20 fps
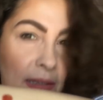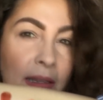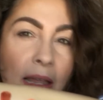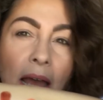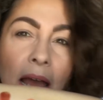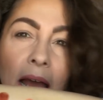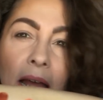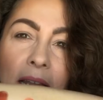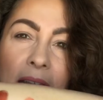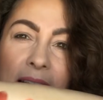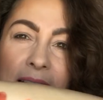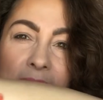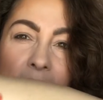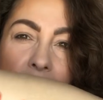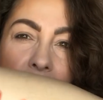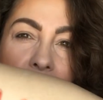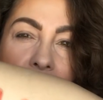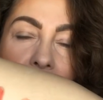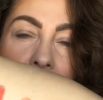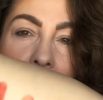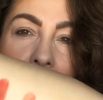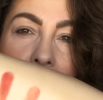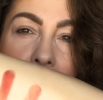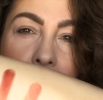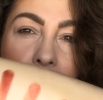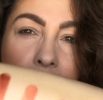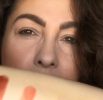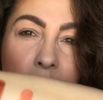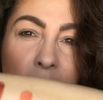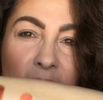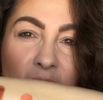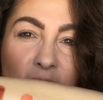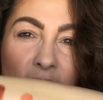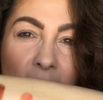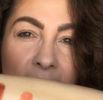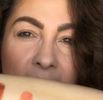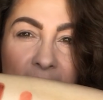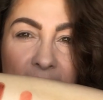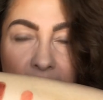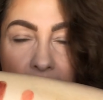that it's like a
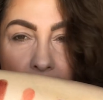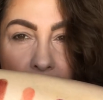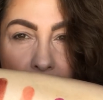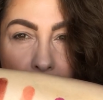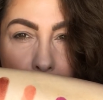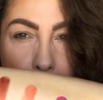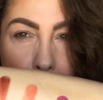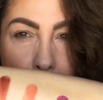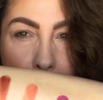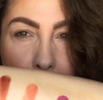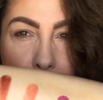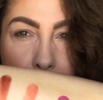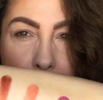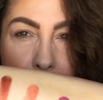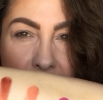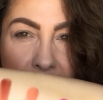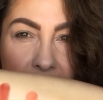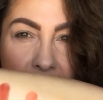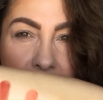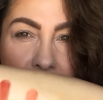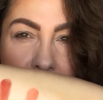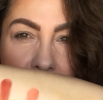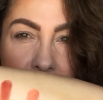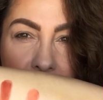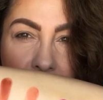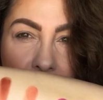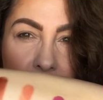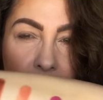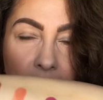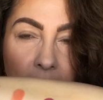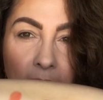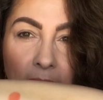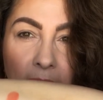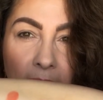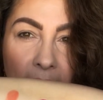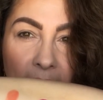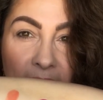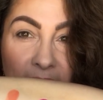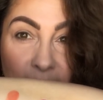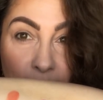magenta pink.
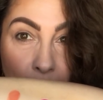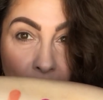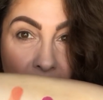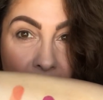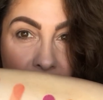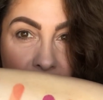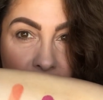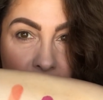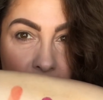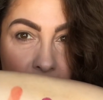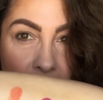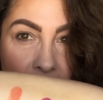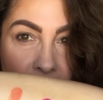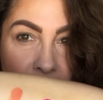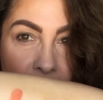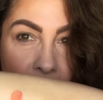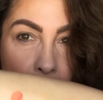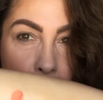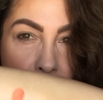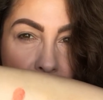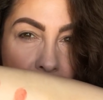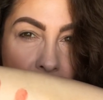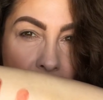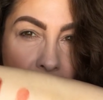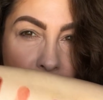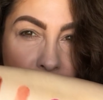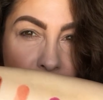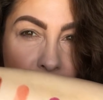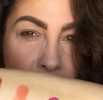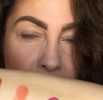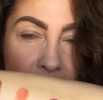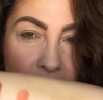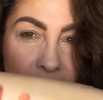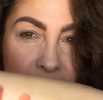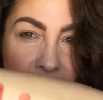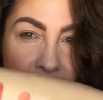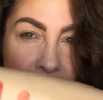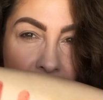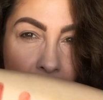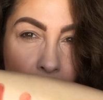It's matte. Then we have
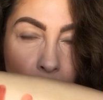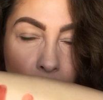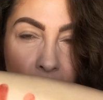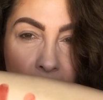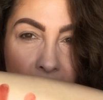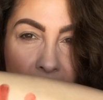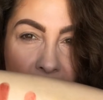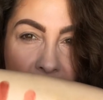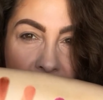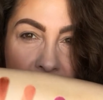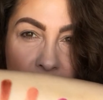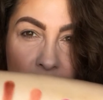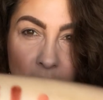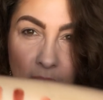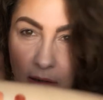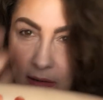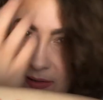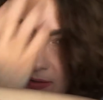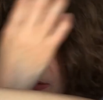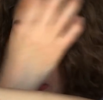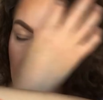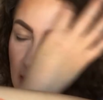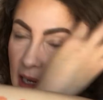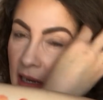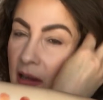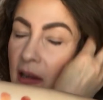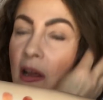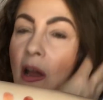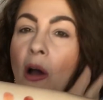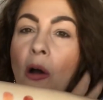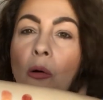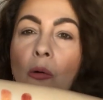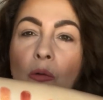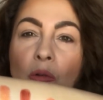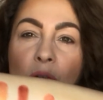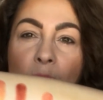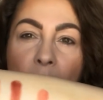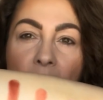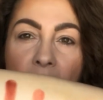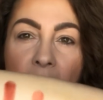this. Now it looks like a
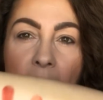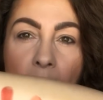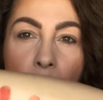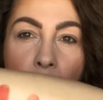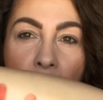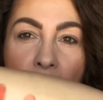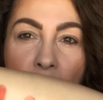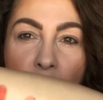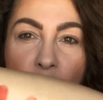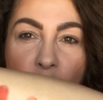gold, but then when you